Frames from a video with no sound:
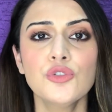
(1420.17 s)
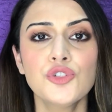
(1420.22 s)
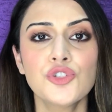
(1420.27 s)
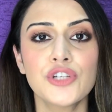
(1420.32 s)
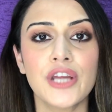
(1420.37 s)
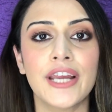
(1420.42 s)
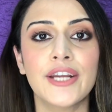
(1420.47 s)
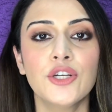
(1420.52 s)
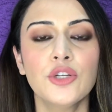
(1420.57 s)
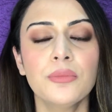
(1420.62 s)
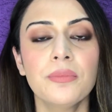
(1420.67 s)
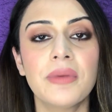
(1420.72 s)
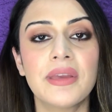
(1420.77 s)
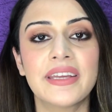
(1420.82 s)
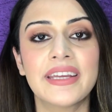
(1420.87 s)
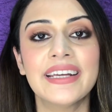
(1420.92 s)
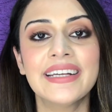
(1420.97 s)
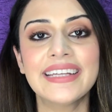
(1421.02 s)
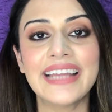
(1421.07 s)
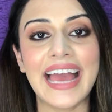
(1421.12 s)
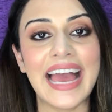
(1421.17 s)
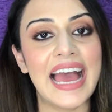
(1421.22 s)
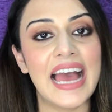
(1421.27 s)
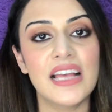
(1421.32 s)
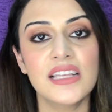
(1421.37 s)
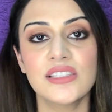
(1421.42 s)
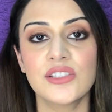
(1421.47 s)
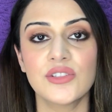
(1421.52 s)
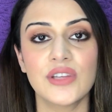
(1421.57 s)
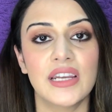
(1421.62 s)
try to make it
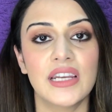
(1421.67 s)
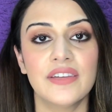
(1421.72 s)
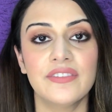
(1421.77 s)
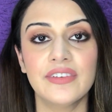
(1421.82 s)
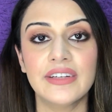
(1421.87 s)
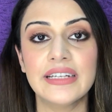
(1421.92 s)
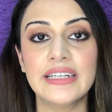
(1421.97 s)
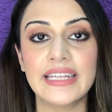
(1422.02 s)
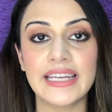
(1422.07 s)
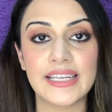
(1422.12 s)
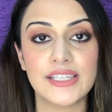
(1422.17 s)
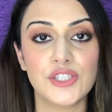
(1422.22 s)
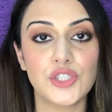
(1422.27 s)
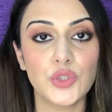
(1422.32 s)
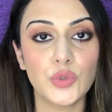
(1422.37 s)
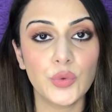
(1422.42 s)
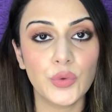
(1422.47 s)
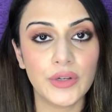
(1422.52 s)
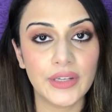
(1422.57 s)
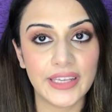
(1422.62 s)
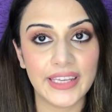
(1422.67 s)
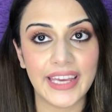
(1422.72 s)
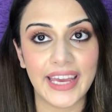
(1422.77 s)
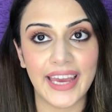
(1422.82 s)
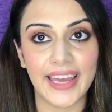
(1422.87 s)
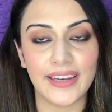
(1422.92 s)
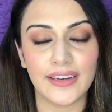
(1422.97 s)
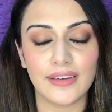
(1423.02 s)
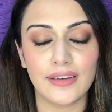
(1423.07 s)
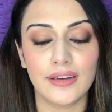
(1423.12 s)
as relevant as you
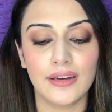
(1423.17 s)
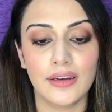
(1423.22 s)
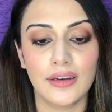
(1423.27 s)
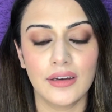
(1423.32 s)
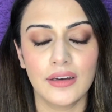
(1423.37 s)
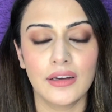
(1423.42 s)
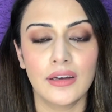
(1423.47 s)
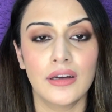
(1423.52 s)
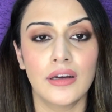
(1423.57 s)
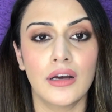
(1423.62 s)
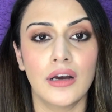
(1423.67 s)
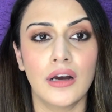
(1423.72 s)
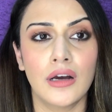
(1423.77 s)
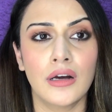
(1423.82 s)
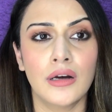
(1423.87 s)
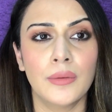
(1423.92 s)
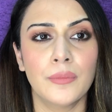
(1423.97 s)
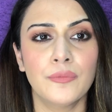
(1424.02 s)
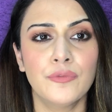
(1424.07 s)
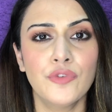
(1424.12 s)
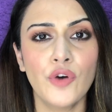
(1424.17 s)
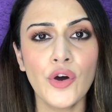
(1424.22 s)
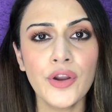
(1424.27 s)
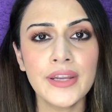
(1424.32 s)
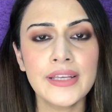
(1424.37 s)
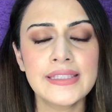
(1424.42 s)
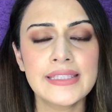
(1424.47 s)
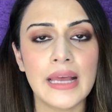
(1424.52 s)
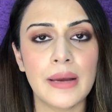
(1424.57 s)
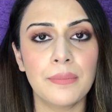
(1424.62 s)
can. For
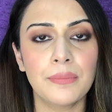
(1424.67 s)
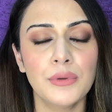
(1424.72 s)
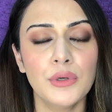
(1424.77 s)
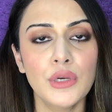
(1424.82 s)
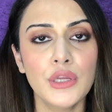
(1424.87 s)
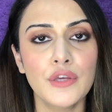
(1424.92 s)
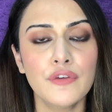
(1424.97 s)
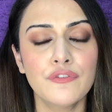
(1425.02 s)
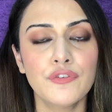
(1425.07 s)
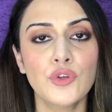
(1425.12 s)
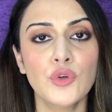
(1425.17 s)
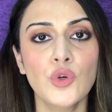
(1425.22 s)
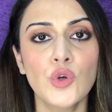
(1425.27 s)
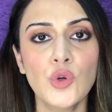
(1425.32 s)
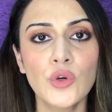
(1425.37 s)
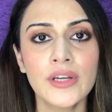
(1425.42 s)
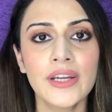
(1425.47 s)
example, if you look